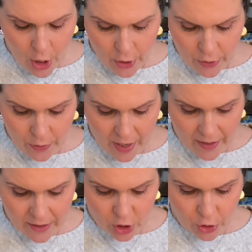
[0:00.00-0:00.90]
You
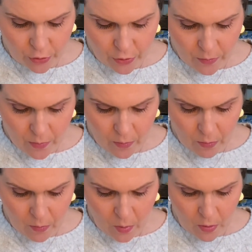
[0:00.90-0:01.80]
got the True
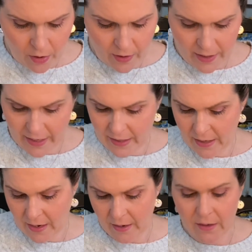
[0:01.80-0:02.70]

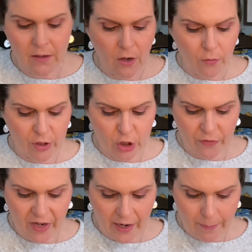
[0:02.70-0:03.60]
Moringa
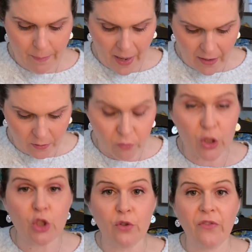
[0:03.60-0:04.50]

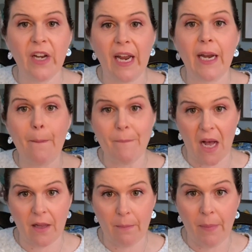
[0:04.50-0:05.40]
Rejuvenating
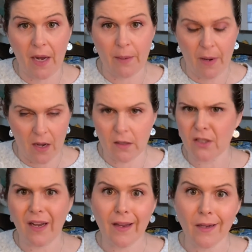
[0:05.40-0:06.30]
Body
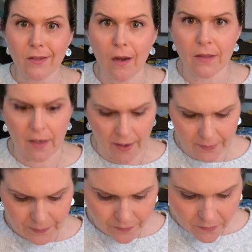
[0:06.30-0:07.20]
Polish. I can't talk today.
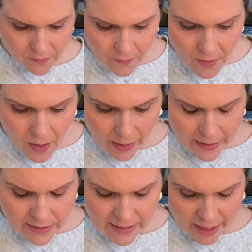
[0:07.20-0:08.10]

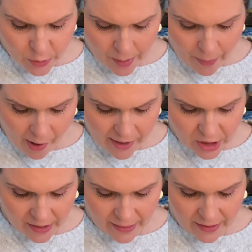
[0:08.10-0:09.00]
Sanctuary
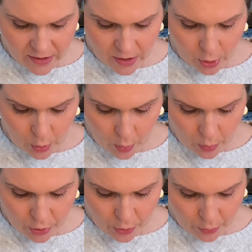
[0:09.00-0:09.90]
Project Thick
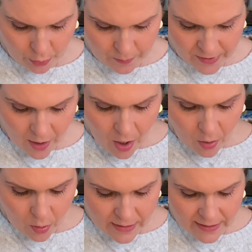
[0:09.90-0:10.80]
Gold Hoops,
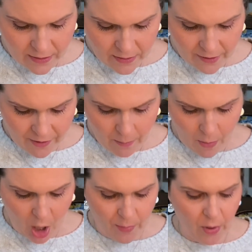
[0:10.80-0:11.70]
or Zeal Living
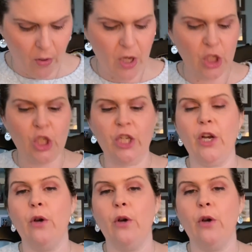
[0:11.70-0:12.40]
Marble Geo